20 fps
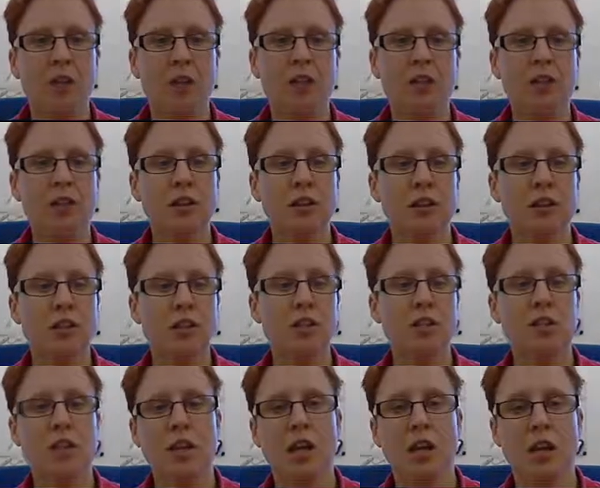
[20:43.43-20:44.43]
The other thing
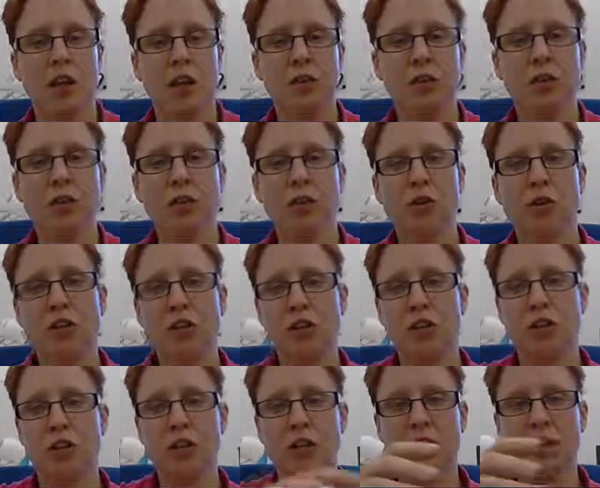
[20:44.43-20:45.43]
is, if you don't
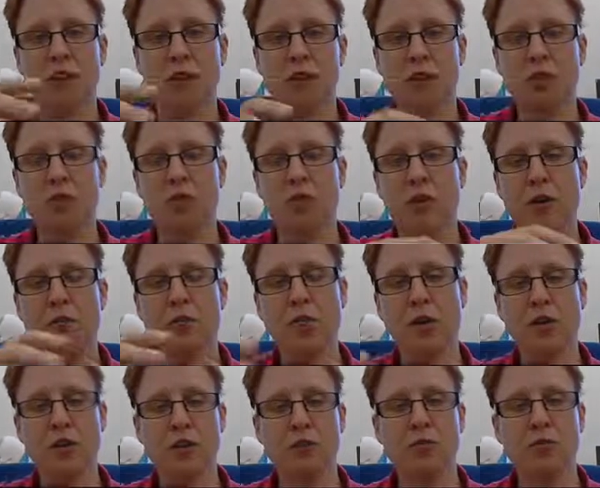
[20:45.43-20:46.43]
have your
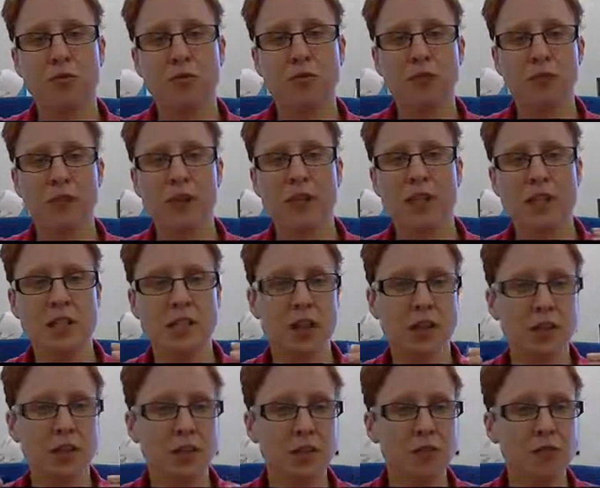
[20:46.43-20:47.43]
framework is formulated
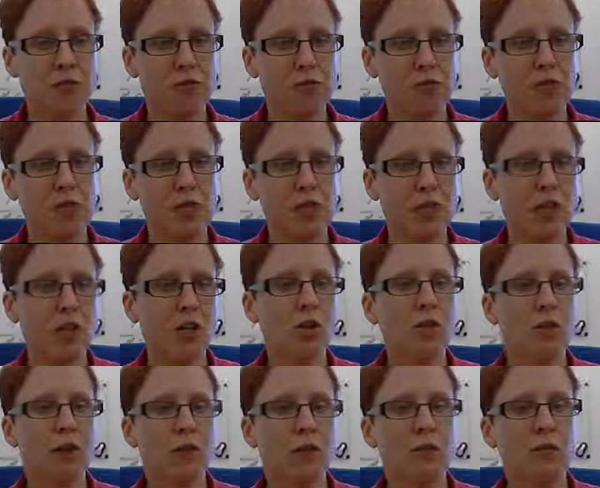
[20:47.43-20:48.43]
slightly different, is that you
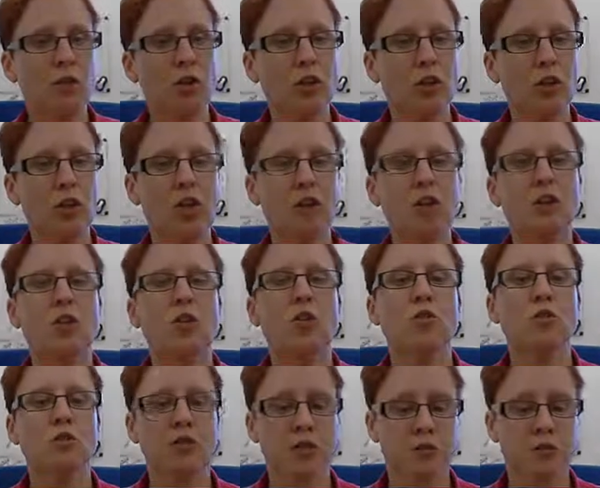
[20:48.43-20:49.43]
look at what are the key
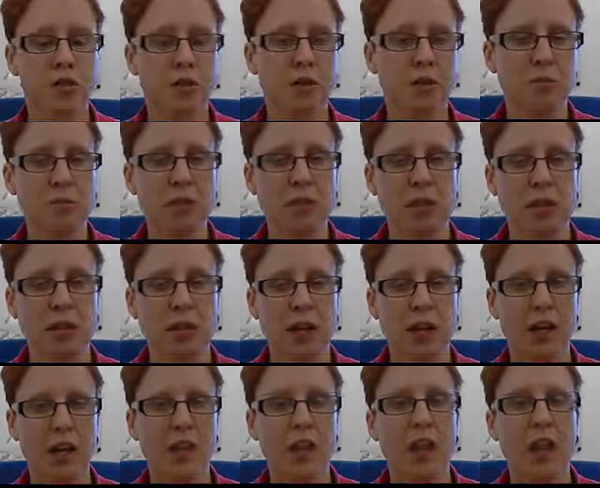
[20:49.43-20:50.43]
concepts that I'm
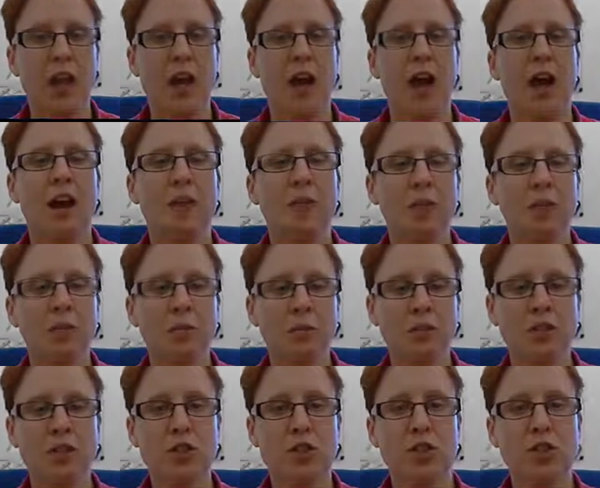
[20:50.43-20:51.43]
studying, and
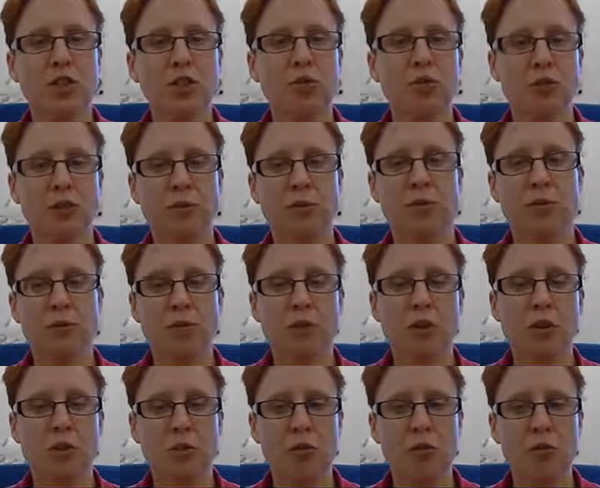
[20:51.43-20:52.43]
from each key concept there's
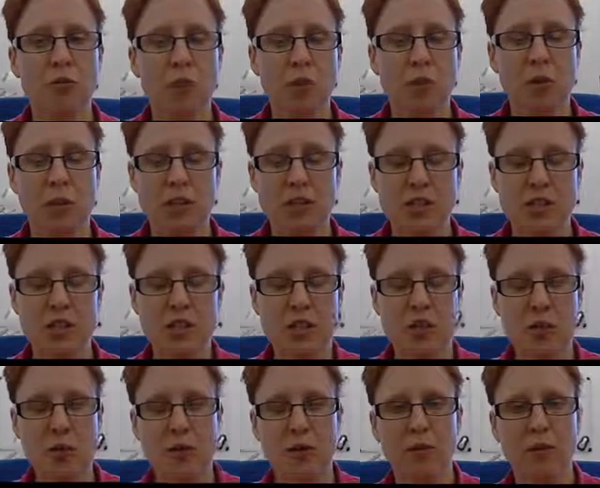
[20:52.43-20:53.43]
a number of
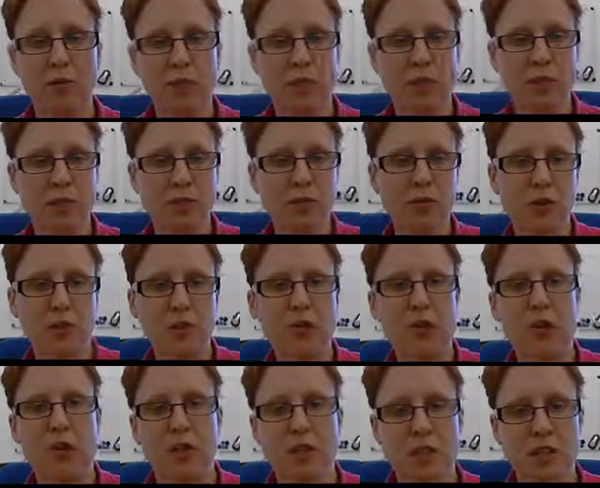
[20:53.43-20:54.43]
sub-questions coming from each of
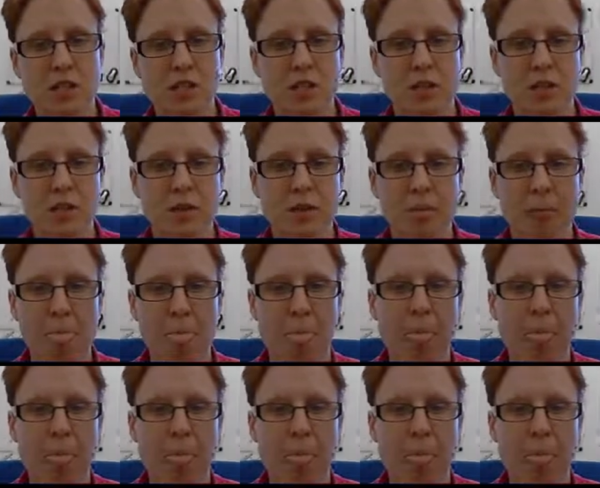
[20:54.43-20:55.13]
those questions.